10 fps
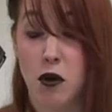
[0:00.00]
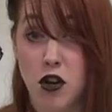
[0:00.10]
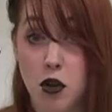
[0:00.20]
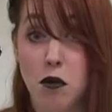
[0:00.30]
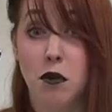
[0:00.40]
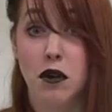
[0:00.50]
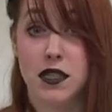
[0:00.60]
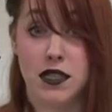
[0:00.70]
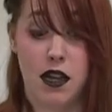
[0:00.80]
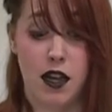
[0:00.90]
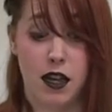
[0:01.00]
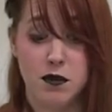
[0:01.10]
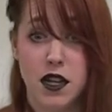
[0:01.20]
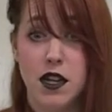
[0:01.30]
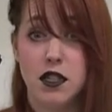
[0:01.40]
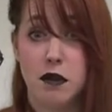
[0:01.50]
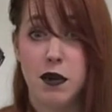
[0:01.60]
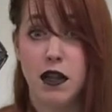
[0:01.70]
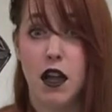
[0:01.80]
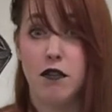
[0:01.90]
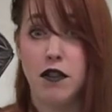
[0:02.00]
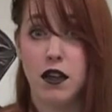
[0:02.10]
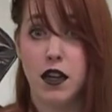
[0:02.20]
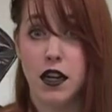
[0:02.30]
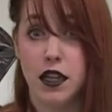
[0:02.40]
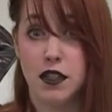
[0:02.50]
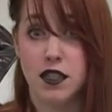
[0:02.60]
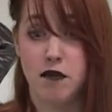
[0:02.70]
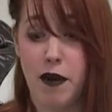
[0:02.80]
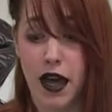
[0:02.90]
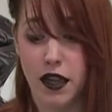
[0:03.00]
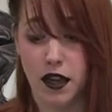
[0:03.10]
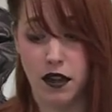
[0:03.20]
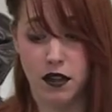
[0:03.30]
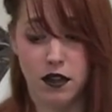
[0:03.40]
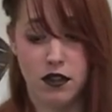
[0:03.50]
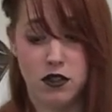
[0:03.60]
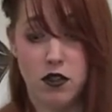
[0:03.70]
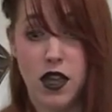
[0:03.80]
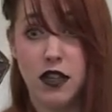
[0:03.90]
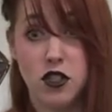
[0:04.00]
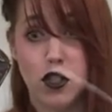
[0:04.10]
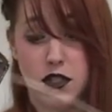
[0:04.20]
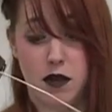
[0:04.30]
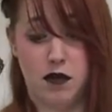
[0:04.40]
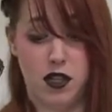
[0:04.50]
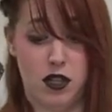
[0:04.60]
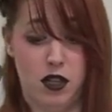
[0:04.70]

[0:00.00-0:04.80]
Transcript: on numerous times to peel off the adhesive backing. So that's just something